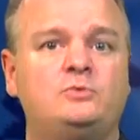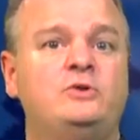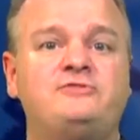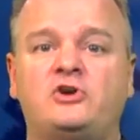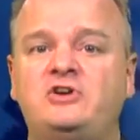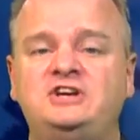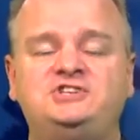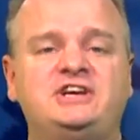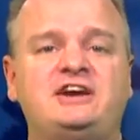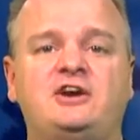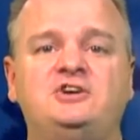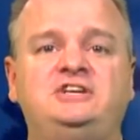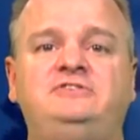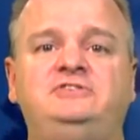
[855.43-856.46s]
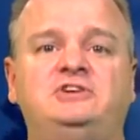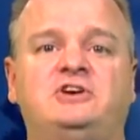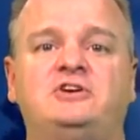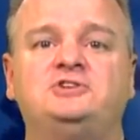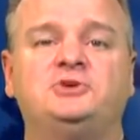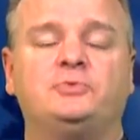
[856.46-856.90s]
We've already set our
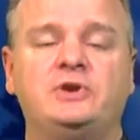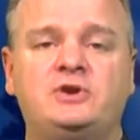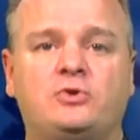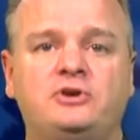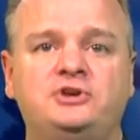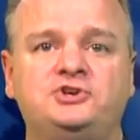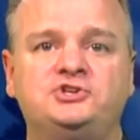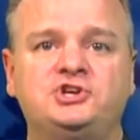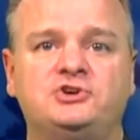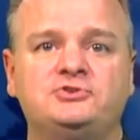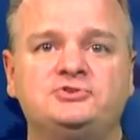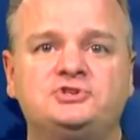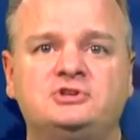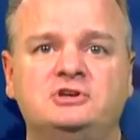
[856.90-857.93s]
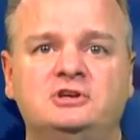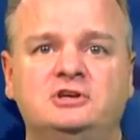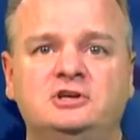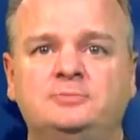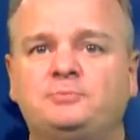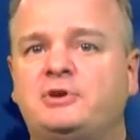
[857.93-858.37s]
DVR to record your shows,
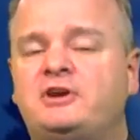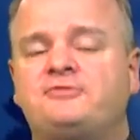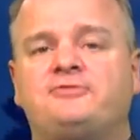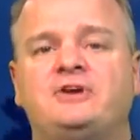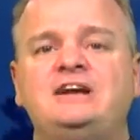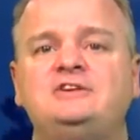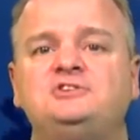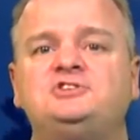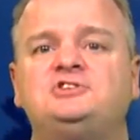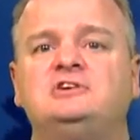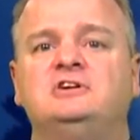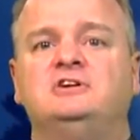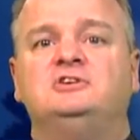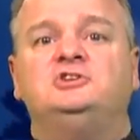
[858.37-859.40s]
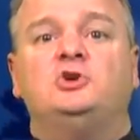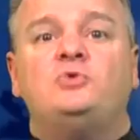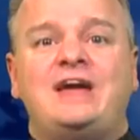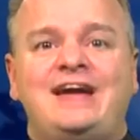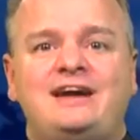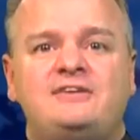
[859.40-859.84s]
but our friends don't
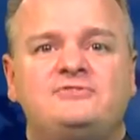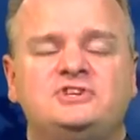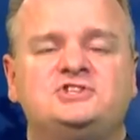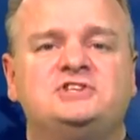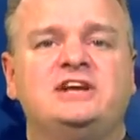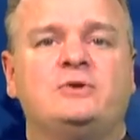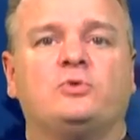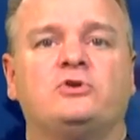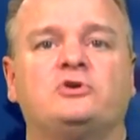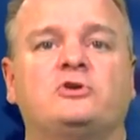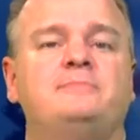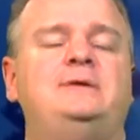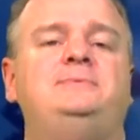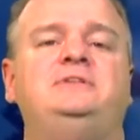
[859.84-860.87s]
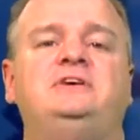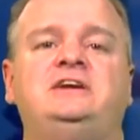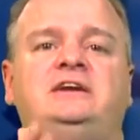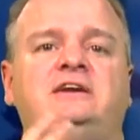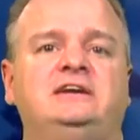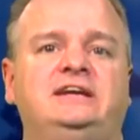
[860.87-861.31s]
have this network, or maybe
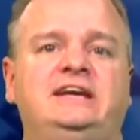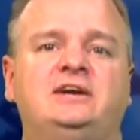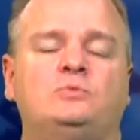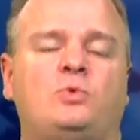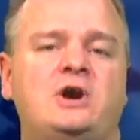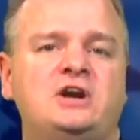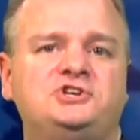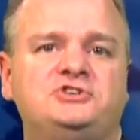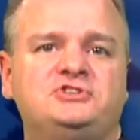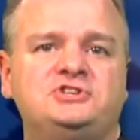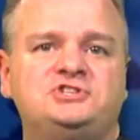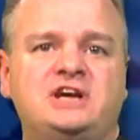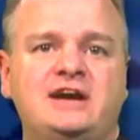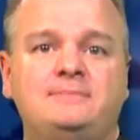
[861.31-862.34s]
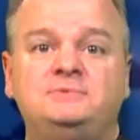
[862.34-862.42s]
they can't watch at this time.